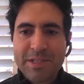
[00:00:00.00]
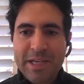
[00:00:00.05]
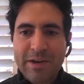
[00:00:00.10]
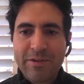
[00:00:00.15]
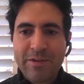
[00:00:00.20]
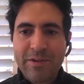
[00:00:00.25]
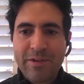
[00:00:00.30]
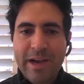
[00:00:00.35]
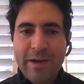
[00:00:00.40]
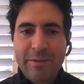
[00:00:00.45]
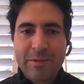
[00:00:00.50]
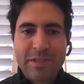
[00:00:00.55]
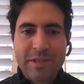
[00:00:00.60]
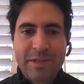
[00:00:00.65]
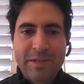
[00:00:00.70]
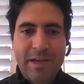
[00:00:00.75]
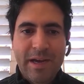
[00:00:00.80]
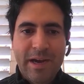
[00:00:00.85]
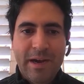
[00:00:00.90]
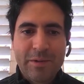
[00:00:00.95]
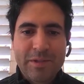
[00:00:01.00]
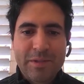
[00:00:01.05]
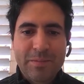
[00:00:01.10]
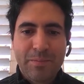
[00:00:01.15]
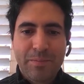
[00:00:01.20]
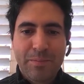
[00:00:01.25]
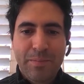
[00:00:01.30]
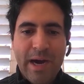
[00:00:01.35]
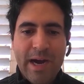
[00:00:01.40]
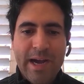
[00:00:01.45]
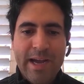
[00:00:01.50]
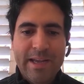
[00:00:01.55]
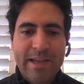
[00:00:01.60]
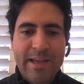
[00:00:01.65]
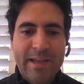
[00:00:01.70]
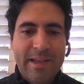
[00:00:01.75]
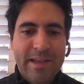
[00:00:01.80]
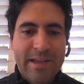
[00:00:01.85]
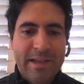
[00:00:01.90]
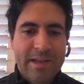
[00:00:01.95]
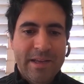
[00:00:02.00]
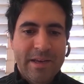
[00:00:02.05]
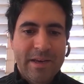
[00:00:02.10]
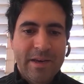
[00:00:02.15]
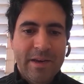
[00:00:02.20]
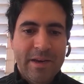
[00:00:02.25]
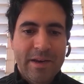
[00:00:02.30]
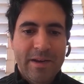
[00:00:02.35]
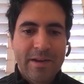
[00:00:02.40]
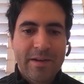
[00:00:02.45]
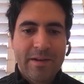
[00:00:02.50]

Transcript: I didn't realize I was buying in